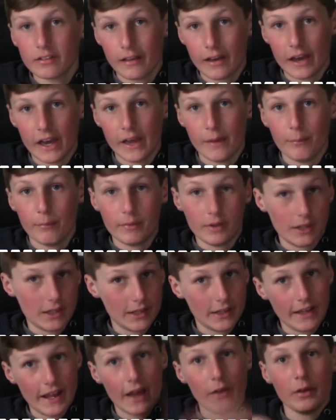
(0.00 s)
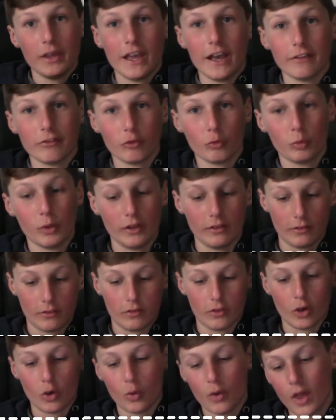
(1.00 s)
time, and now he has a win.
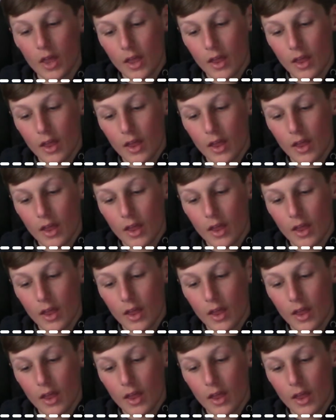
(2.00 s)
So